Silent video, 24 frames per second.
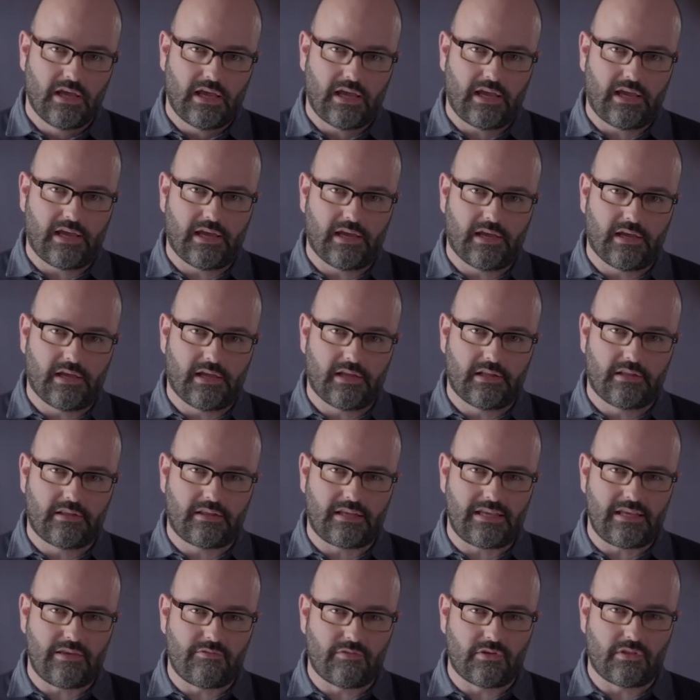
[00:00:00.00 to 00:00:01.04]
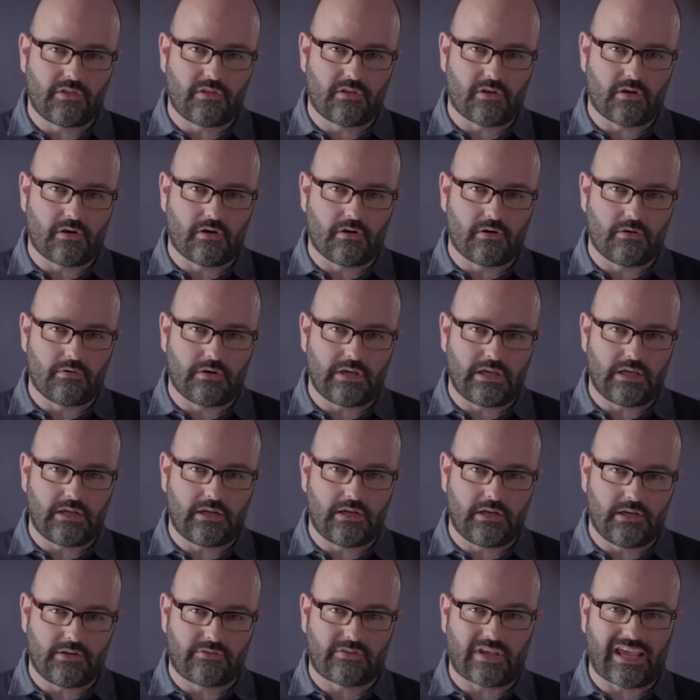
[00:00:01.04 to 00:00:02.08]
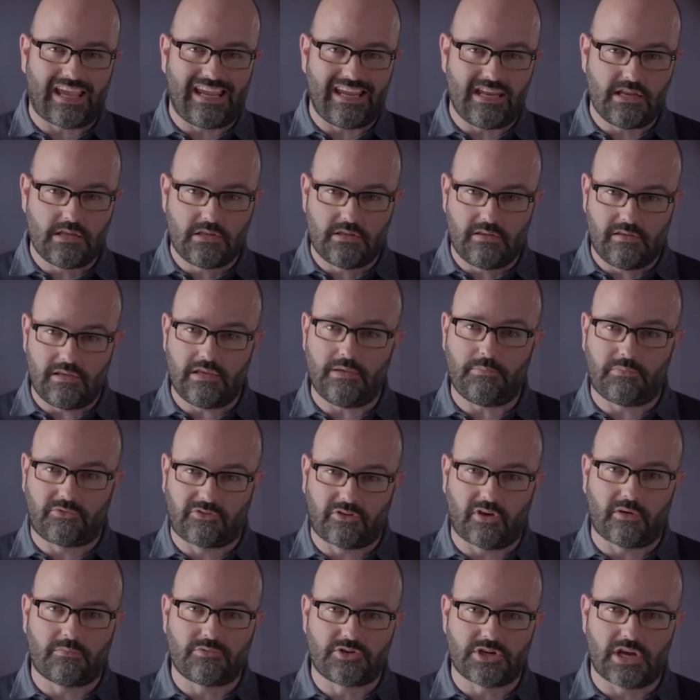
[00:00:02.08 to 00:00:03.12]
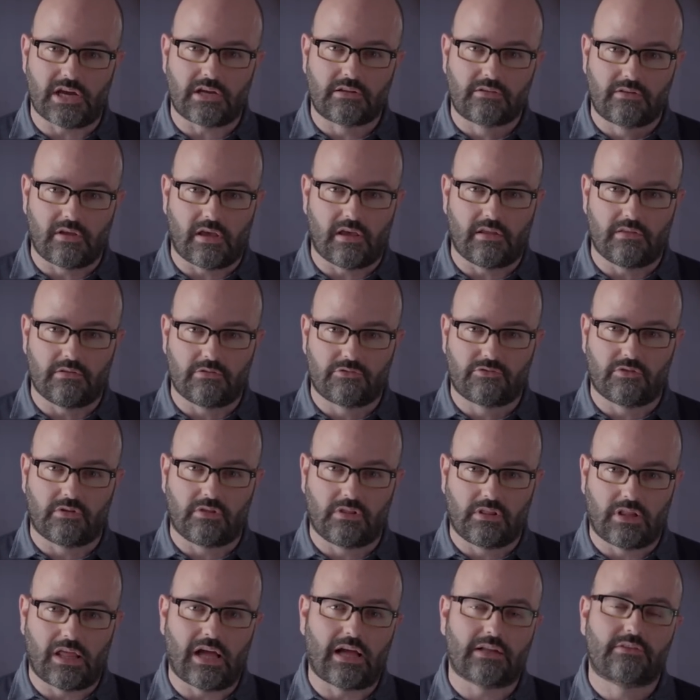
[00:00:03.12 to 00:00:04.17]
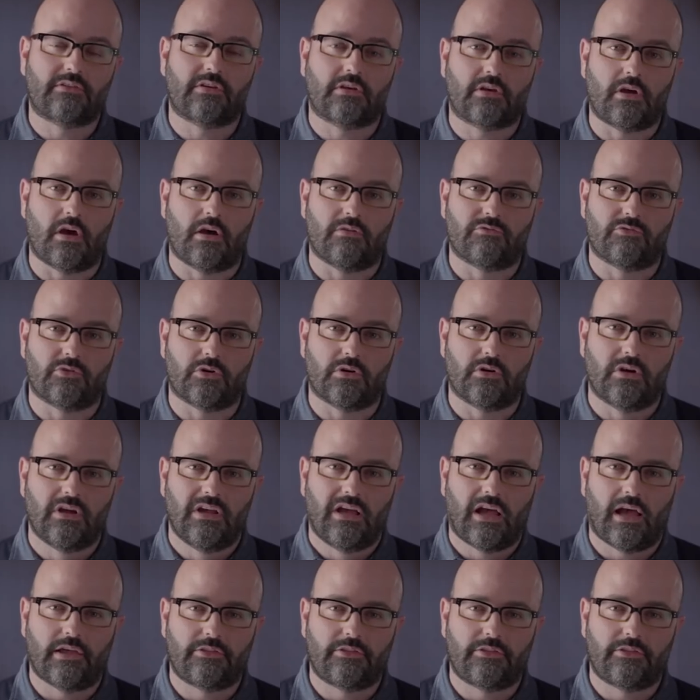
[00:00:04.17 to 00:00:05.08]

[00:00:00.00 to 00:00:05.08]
And even though it is a deep subject and there's a lot to cover,